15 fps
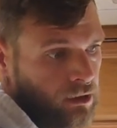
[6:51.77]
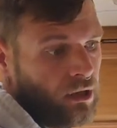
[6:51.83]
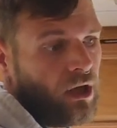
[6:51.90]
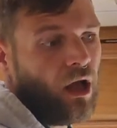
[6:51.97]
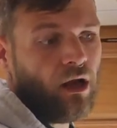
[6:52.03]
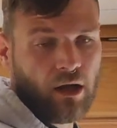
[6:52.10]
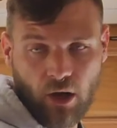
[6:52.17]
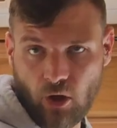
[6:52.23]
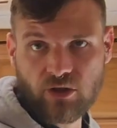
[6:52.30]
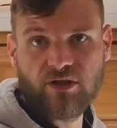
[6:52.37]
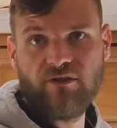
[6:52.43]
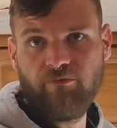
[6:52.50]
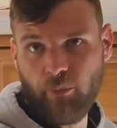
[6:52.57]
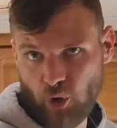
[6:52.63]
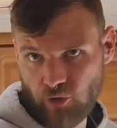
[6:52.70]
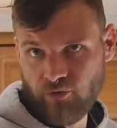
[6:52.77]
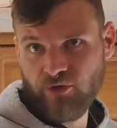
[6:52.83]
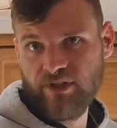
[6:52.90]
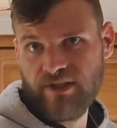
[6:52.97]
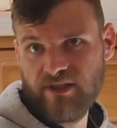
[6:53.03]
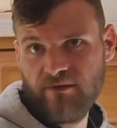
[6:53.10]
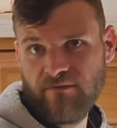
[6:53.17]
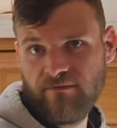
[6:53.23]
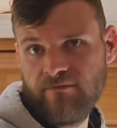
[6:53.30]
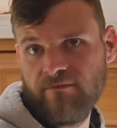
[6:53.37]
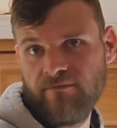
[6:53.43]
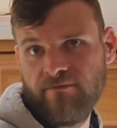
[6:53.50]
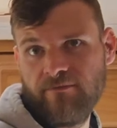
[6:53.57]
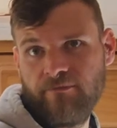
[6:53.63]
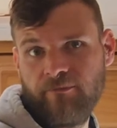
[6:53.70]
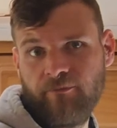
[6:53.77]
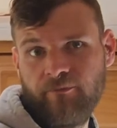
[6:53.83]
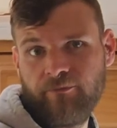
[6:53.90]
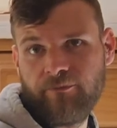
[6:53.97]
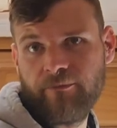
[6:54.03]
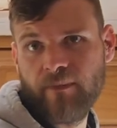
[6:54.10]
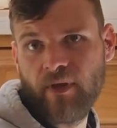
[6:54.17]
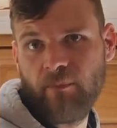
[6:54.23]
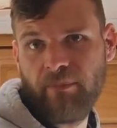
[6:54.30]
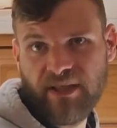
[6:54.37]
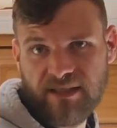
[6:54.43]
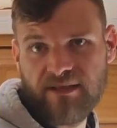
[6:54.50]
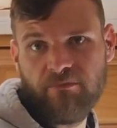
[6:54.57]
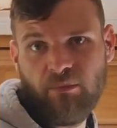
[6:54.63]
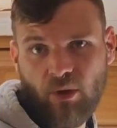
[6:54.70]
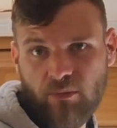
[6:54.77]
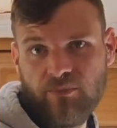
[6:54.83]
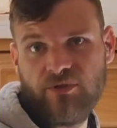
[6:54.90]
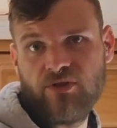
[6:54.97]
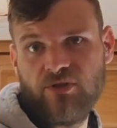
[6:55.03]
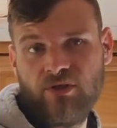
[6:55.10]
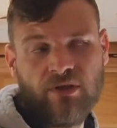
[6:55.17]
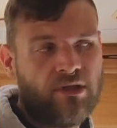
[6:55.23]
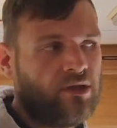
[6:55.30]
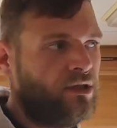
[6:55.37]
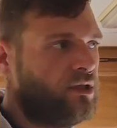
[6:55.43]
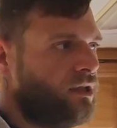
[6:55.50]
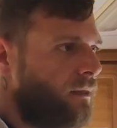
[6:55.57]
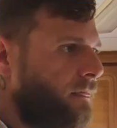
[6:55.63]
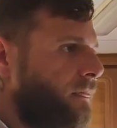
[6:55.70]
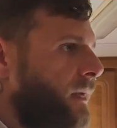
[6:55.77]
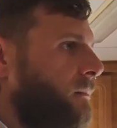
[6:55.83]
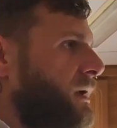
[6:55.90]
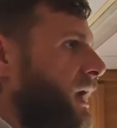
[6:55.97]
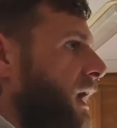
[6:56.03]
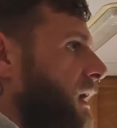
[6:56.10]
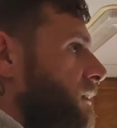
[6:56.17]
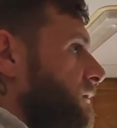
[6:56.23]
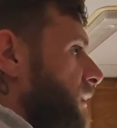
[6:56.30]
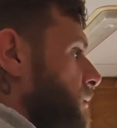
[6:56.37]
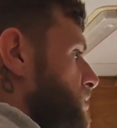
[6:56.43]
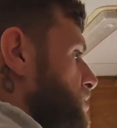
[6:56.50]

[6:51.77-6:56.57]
A lot of buttons and bits and bobs. Then we have our